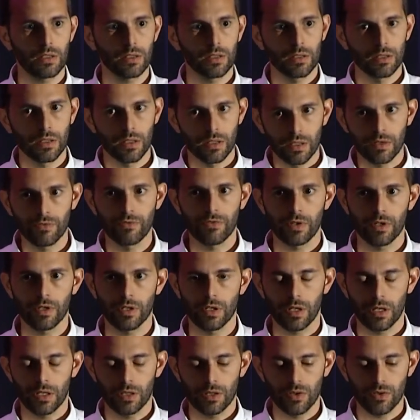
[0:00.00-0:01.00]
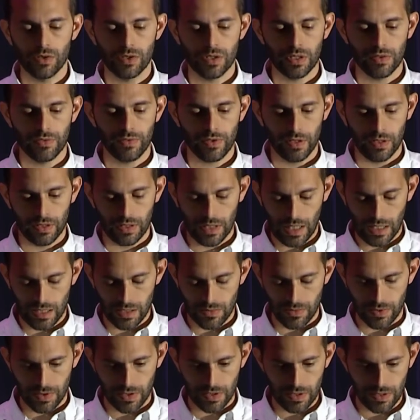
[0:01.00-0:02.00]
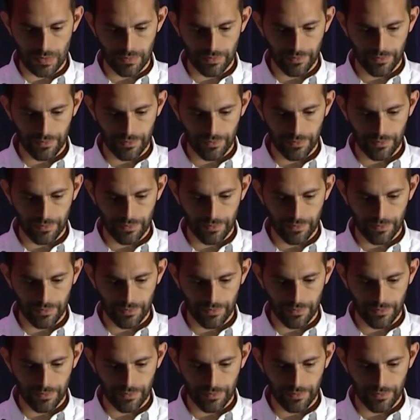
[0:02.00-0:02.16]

the different, those different touch points.